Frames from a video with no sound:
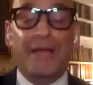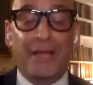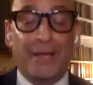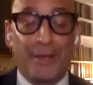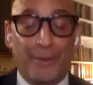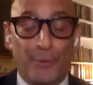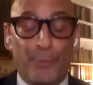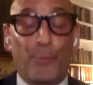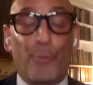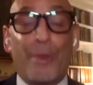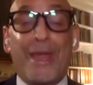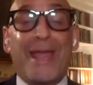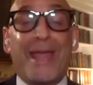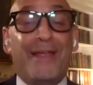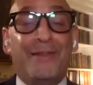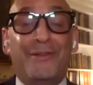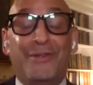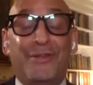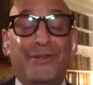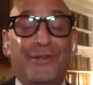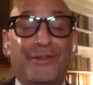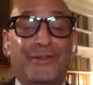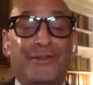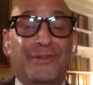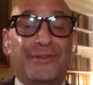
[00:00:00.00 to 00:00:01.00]
way
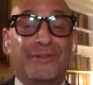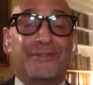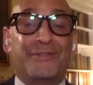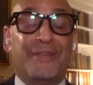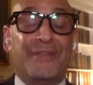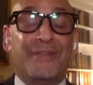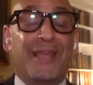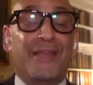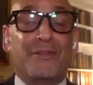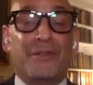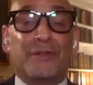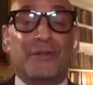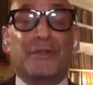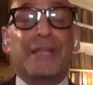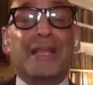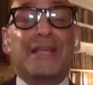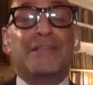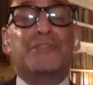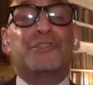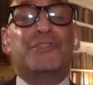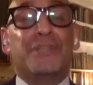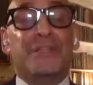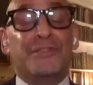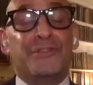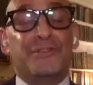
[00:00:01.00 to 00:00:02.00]
to say the
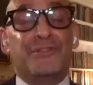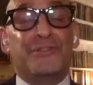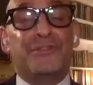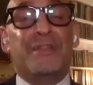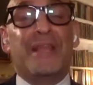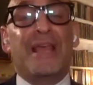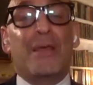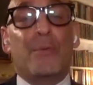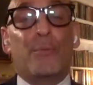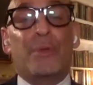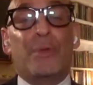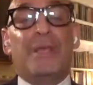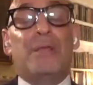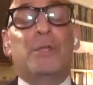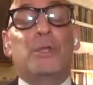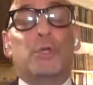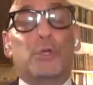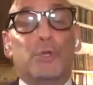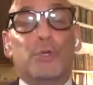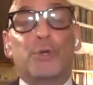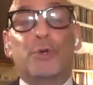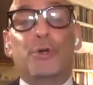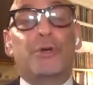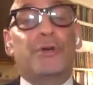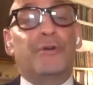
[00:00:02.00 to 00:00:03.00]
lessons that we can
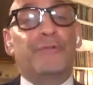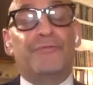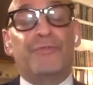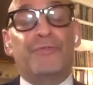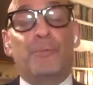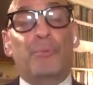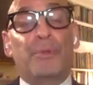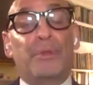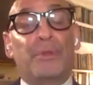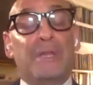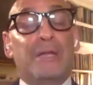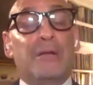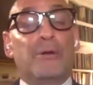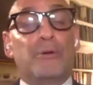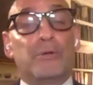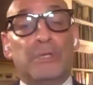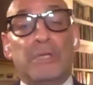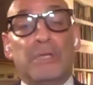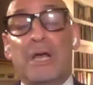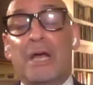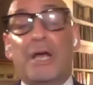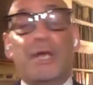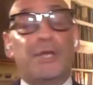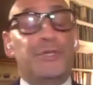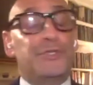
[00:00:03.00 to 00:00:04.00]
learn from within our
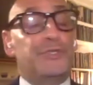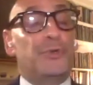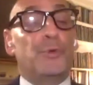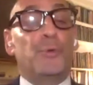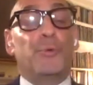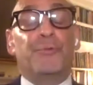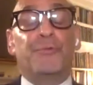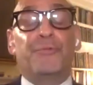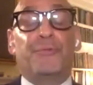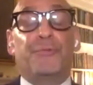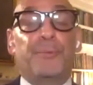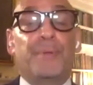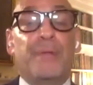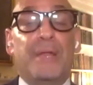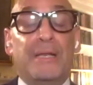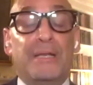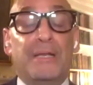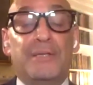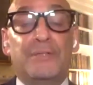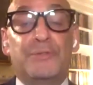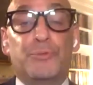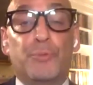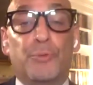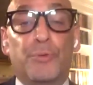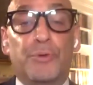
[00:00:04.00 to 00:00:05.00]
lodge or from
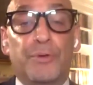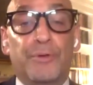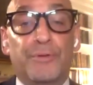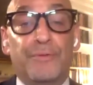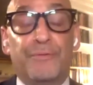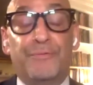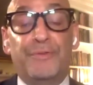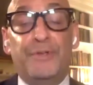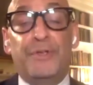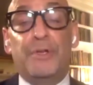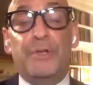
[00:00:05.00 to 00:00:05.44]
any sort of